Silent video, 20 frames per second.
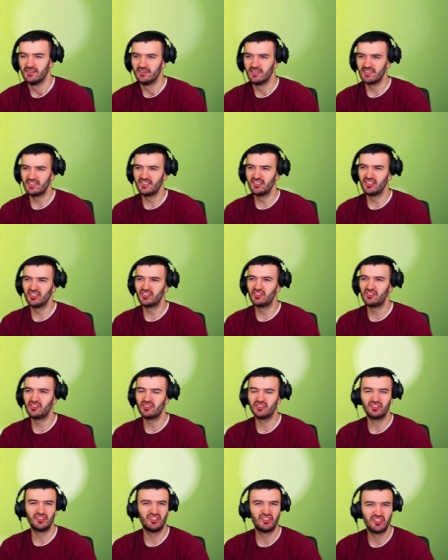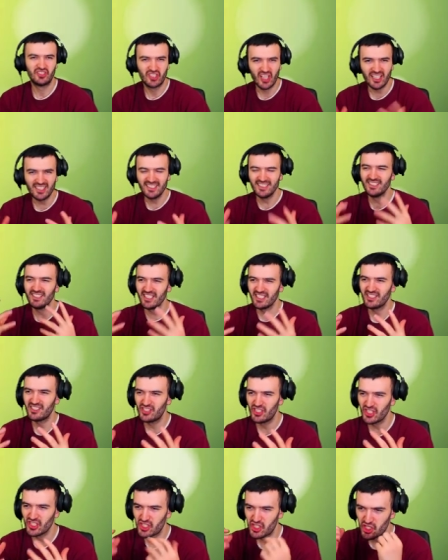Doesn't this doesn't this
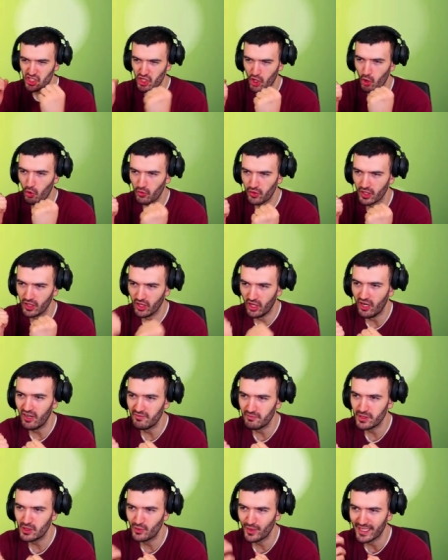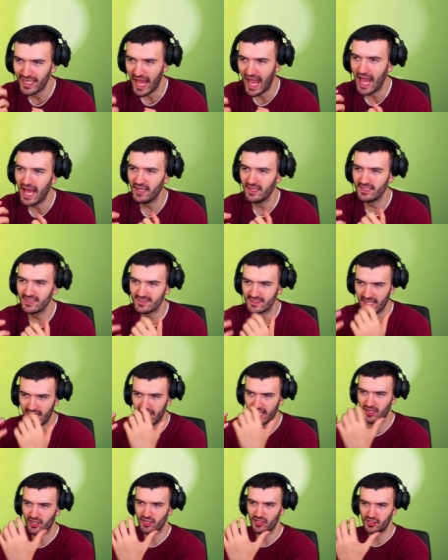just show the love between Alice
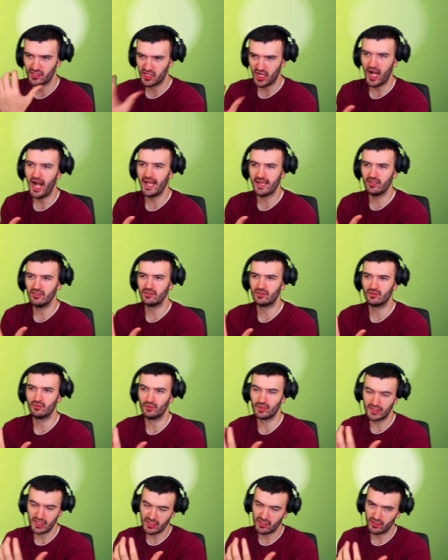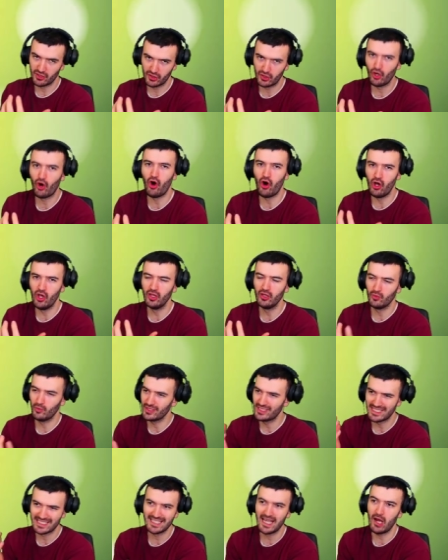and her child, which is her doll,
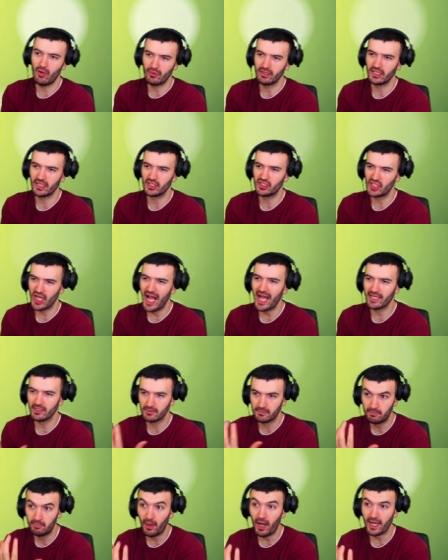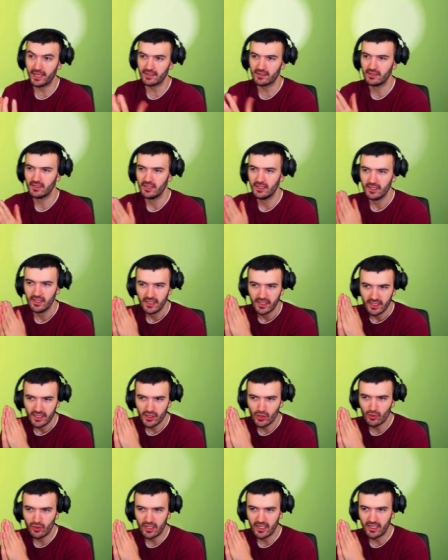which is not really a child, but
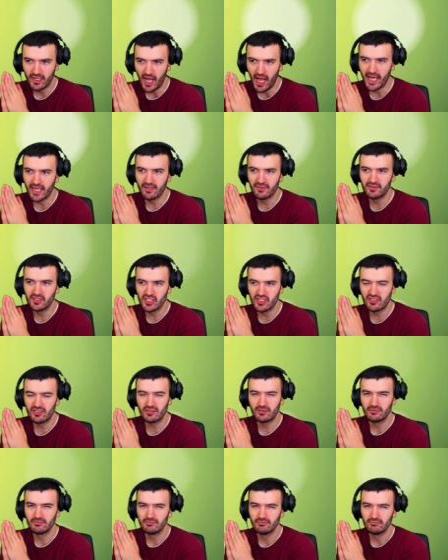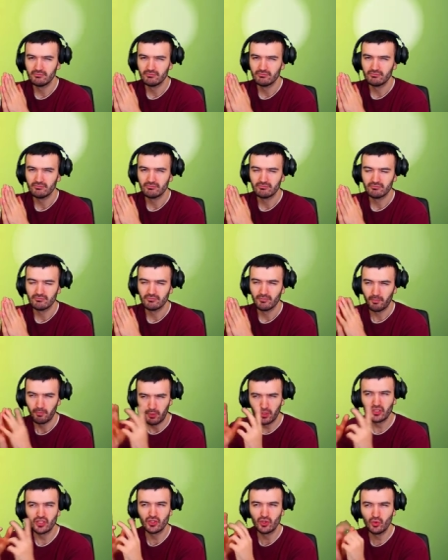you can kind of just
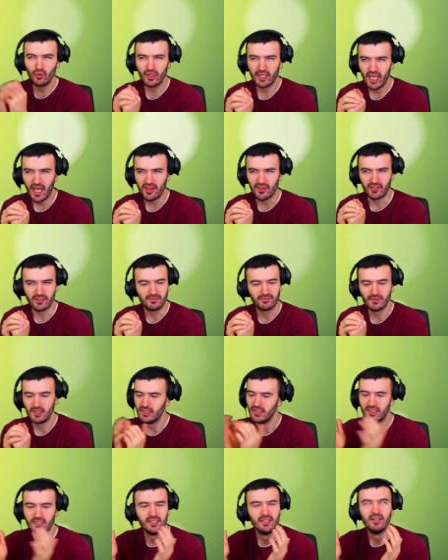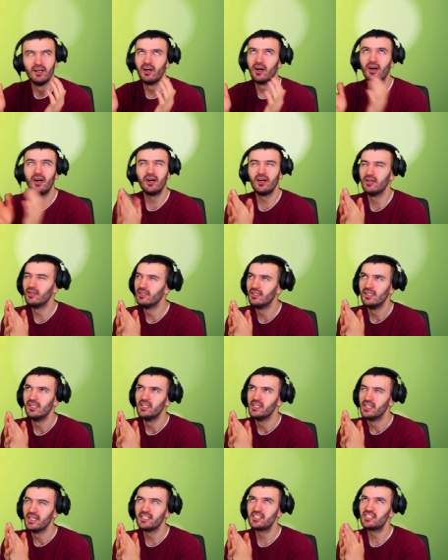put the two together. Oh,
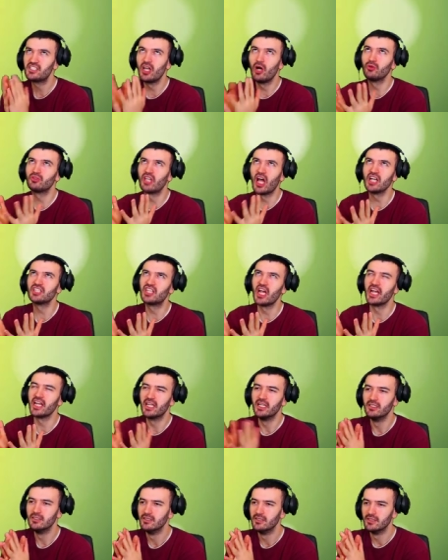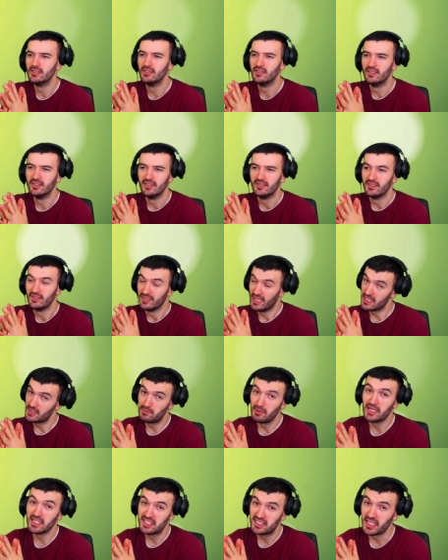it's so touching. That's
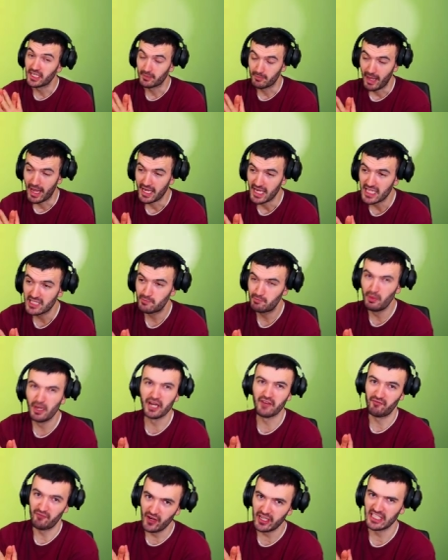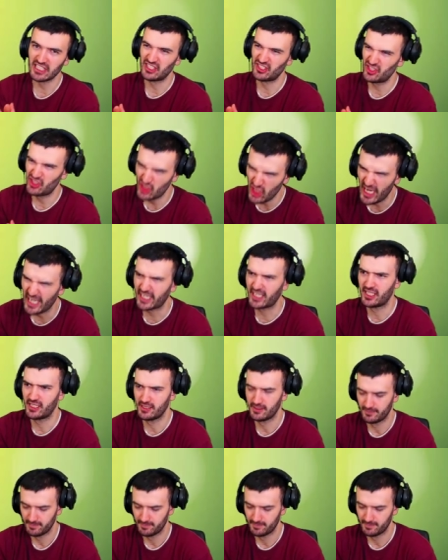pretty sick, man. That's pretty freaking sick.